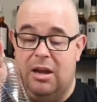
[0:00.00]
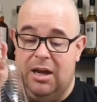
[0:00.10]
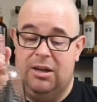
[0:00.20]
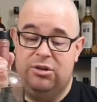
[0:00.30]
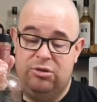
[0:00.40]

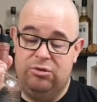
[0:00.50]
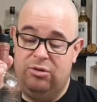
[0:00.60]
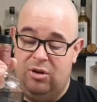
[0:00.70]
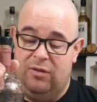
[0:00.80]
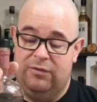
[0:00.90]
I
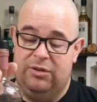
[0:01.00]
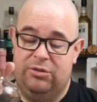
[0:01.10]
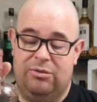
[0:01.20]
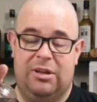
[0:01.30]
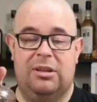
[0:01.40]
do love
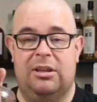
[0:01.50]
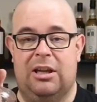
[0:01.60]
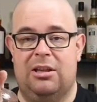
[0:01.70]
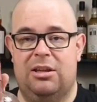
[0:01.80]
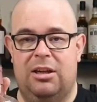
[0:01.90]
this one.
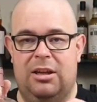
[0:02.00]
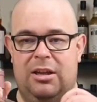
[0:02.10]
That